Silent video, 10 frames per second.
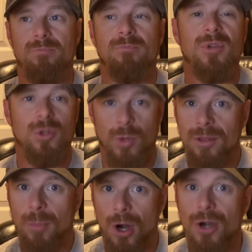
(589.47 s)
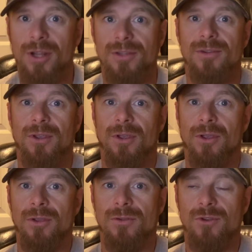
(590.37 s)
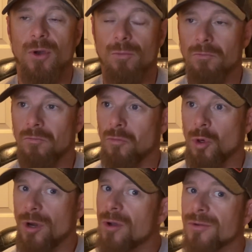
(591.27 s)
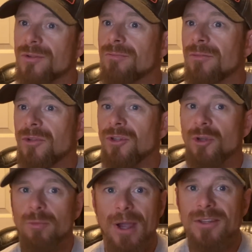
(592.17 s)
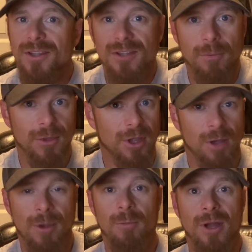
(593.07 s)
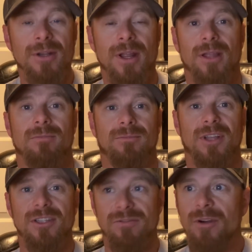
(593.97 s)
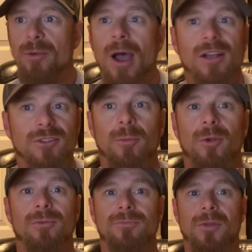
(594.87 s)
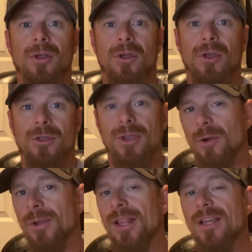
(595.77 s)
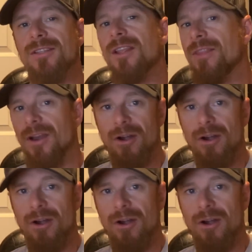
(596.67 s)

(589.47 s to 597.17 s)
between the parties. So who knows? You might see something come out Monday. It's very possible. You got to realize that